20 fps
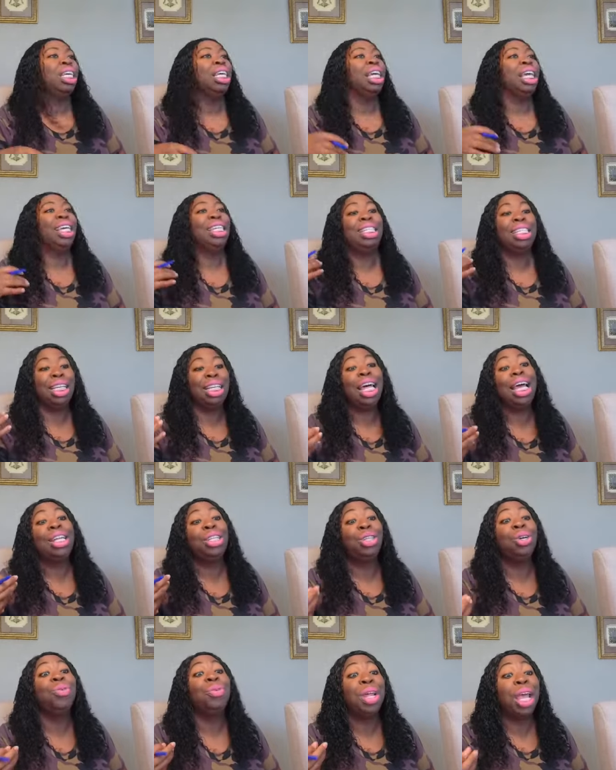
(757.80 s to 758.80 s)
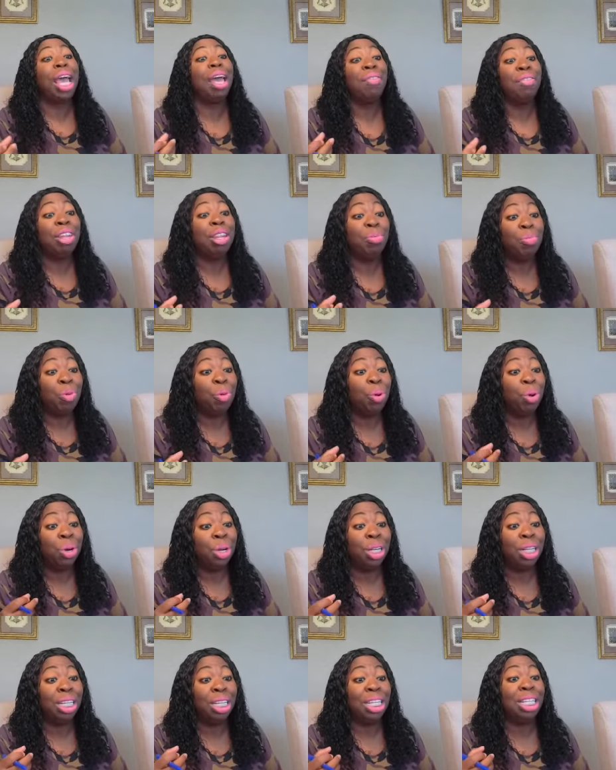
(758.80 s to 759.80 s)
until I don't have any
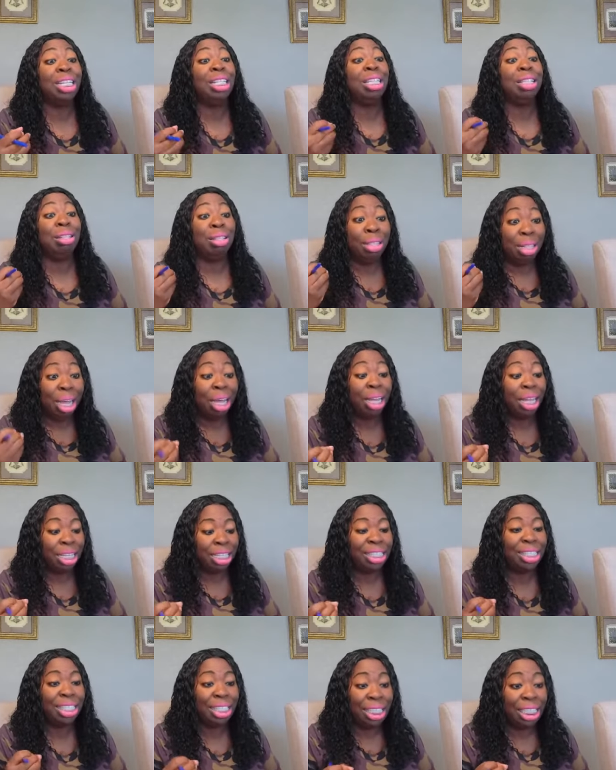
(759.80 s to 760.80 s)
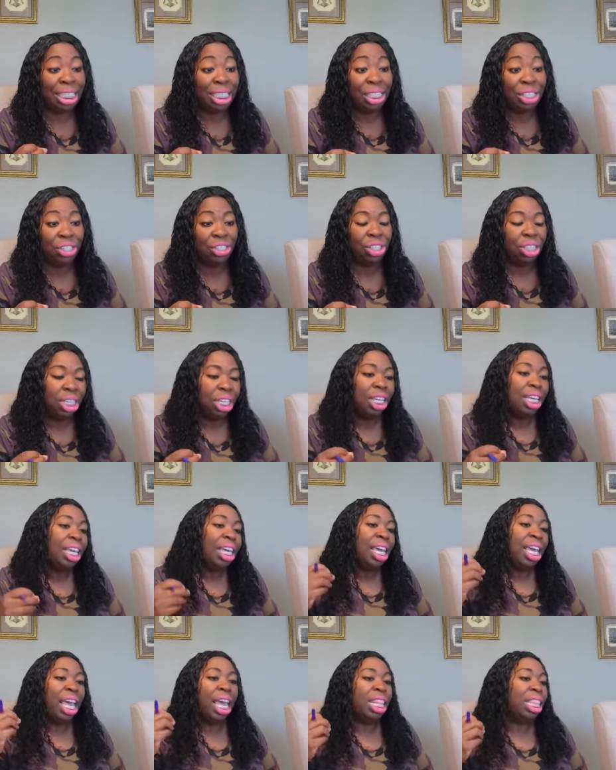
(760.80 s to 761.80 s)
more nuggets to teach.
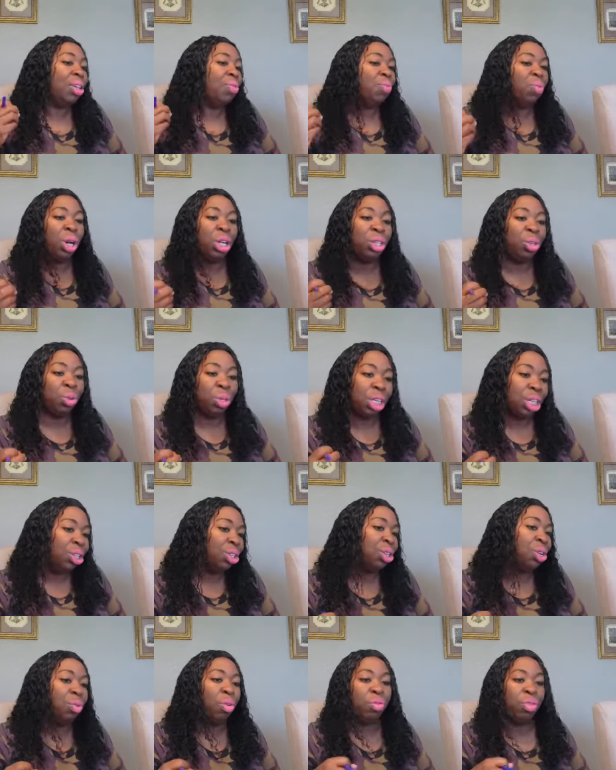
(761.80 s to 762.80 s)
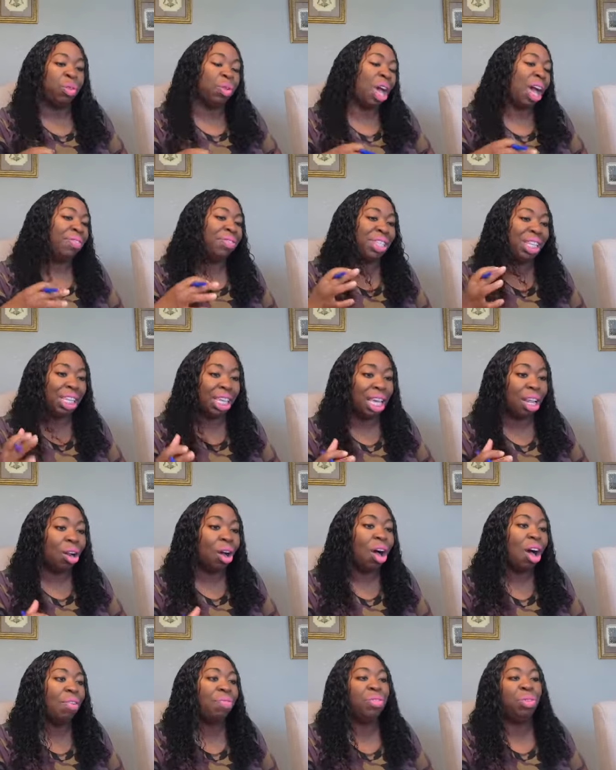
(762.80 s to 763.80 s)
And then what you can do, if you have to get
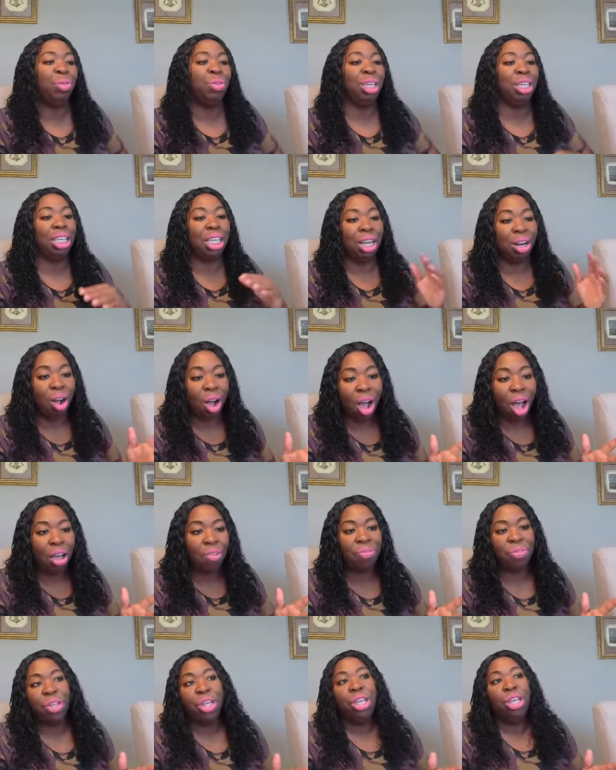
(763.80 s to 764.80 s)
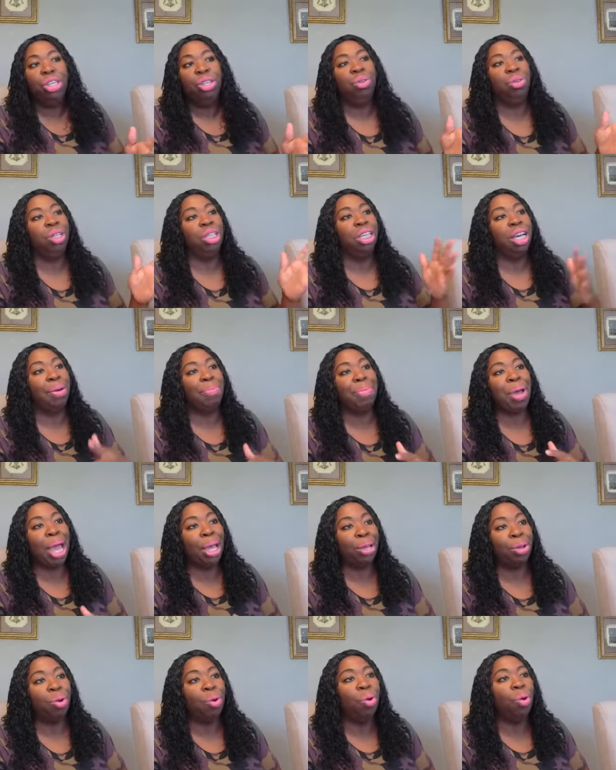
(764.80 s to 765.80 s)
off, you can get off, you can come
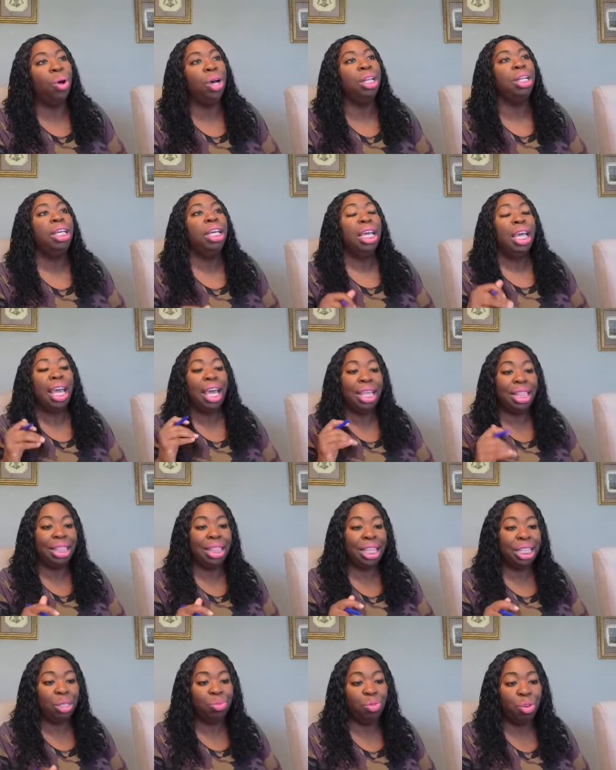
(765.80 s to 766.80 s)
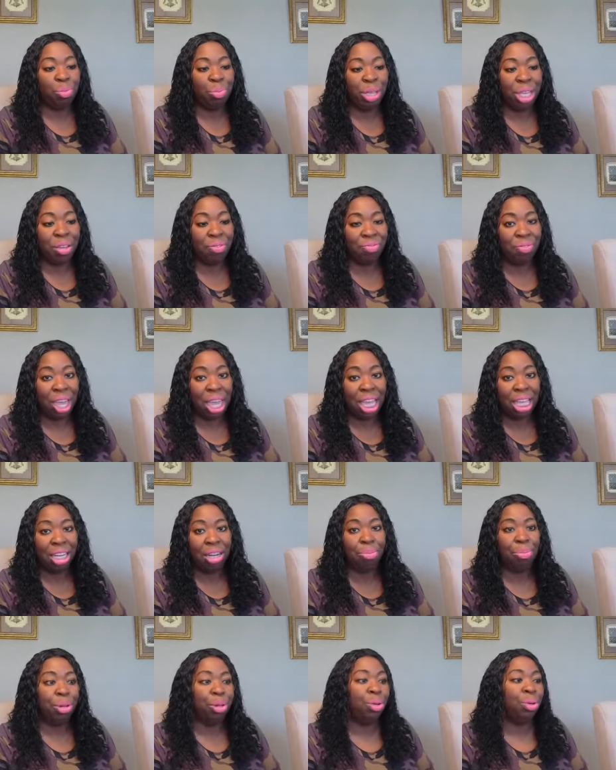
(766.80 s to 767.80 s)
back on, and this will be
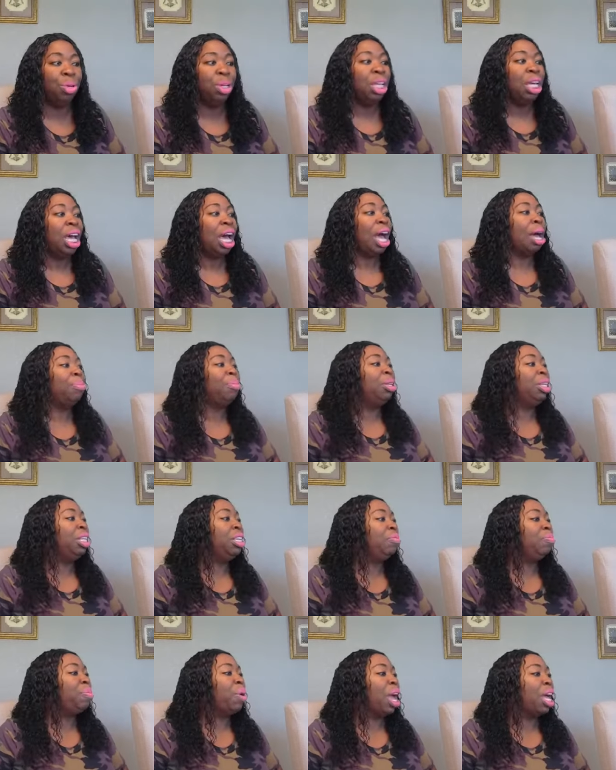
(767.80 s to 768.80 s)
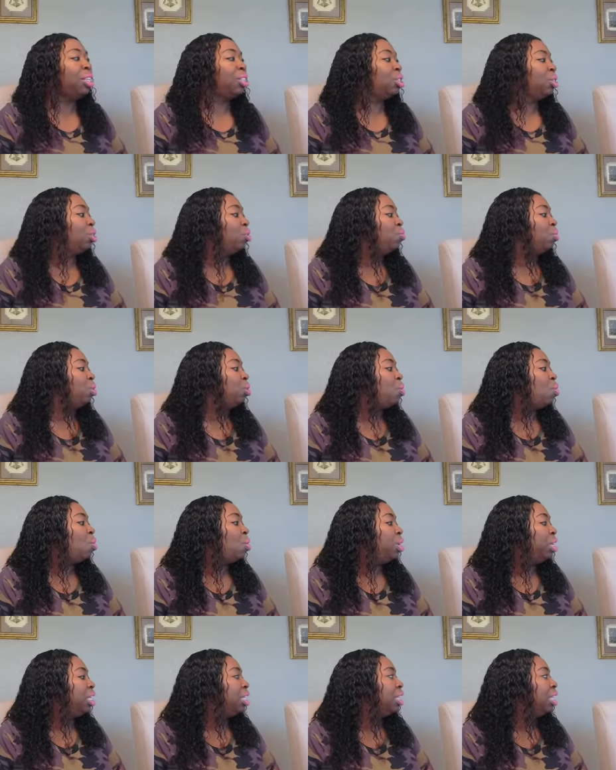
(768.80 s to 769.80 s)
available. I believe Pastor's
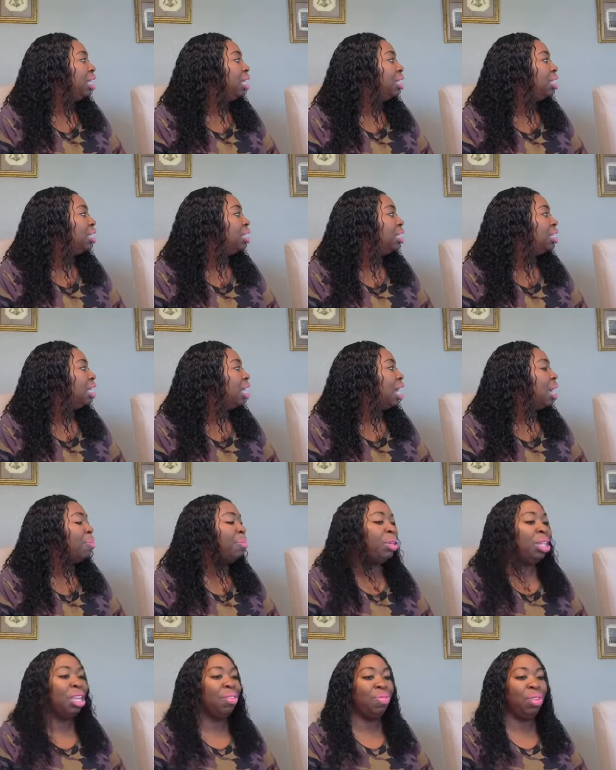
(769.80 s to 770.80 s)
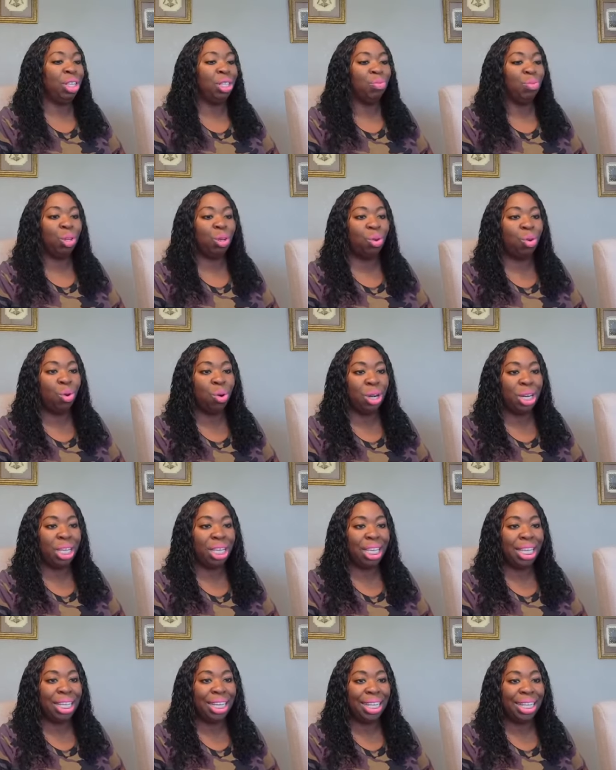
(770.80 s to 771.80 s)
recording this I believe he's recording
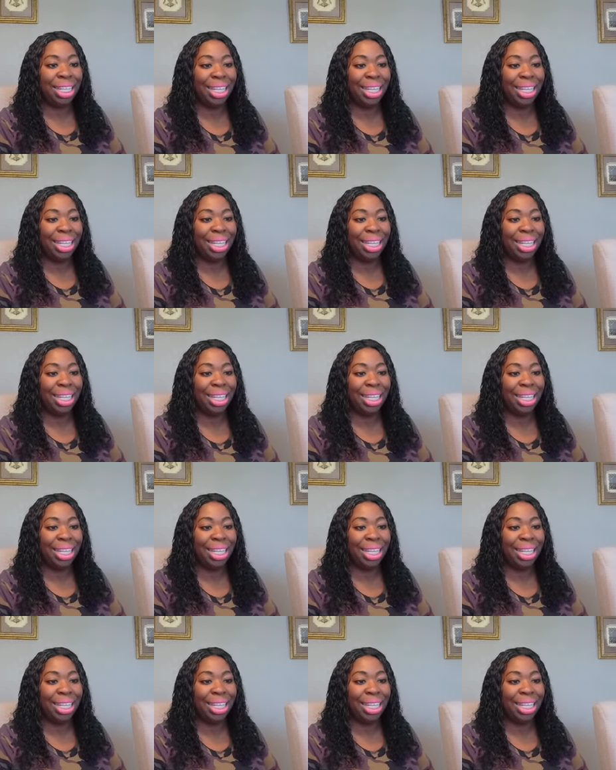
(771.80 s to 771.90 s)
it.